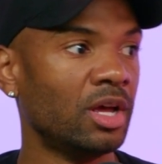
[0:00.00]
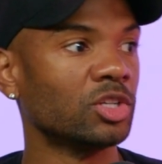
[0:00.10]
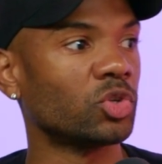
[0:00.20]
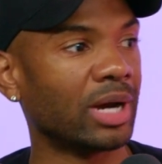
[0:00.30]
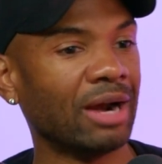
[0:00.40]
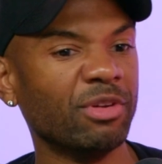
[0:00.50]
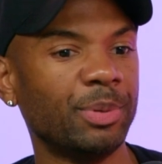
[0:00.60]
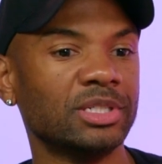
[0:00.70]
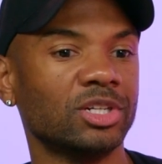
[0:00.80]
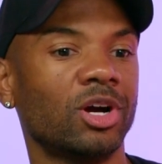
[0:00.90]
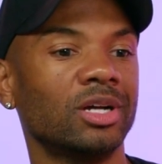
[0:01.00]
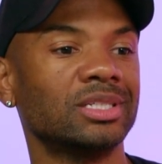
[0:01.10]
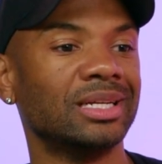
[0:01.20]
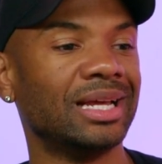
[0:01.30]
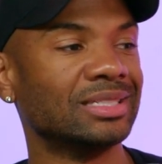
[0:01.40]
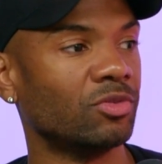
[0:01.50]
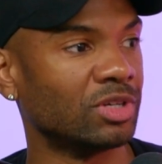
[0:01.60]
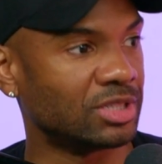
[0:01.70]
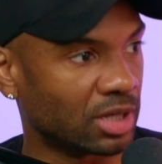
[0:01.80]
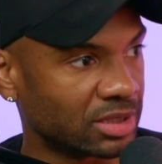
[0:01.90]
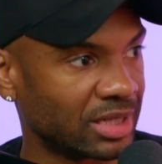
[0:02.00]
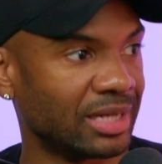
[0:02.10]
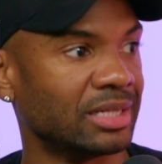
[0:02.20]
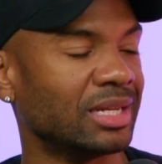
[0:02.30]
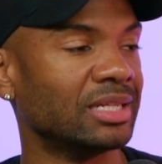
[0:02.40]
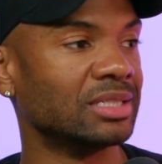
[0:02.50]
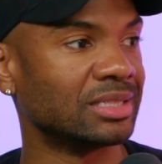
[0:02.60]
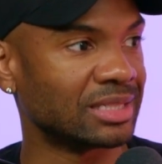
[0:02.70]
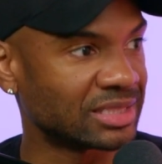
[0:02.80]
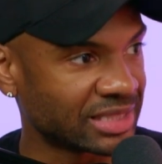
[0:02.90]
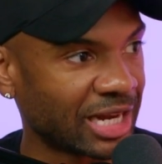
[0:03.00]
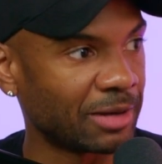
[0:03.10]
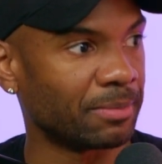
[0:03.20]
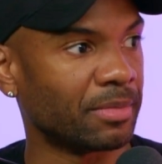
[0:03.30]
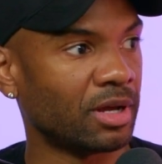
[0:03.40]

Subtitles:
so every piece of content isn't redundant and isn't the same.